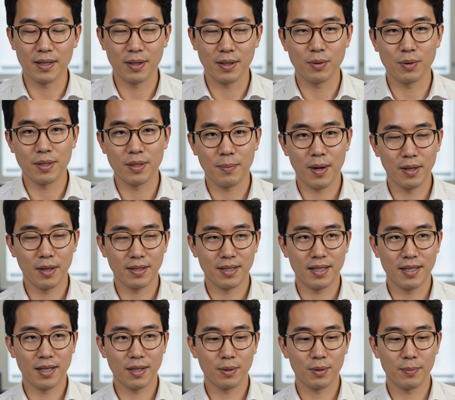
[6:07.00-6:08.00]
It's worth
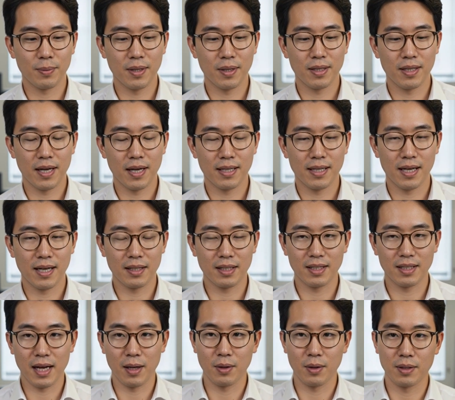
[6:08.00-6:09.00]
pausing here to appreciate
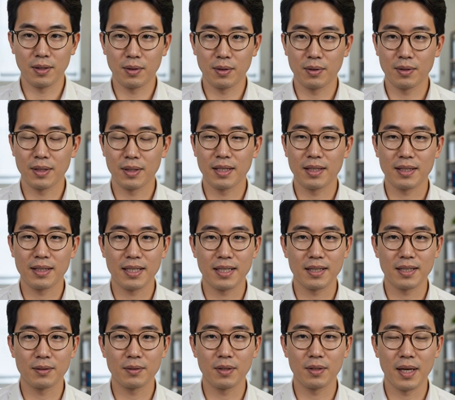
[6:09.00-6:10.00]
just how unusually
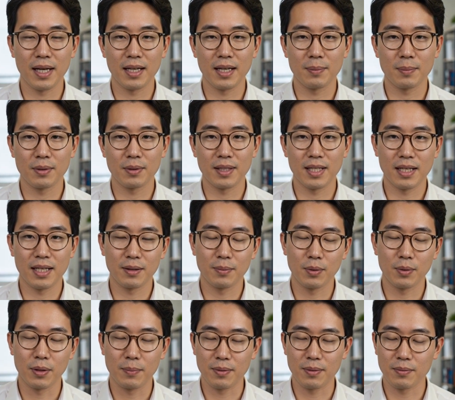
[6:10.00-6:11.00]
clean and reliable that
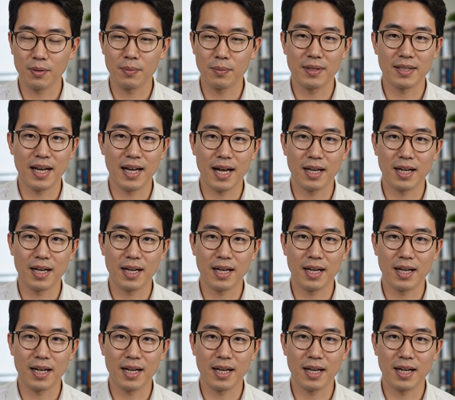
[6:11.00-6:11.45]
exploit performance